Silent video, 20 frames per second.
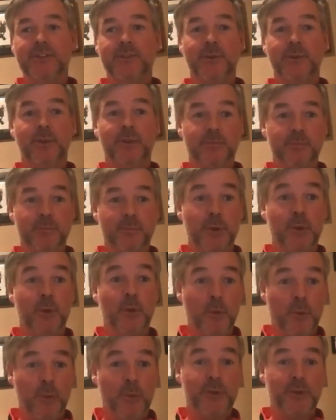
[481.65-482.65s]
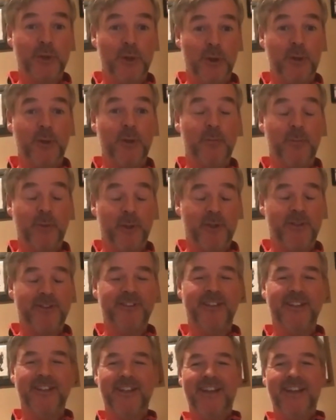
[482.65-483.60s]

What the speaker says: so that we know what we're talking about.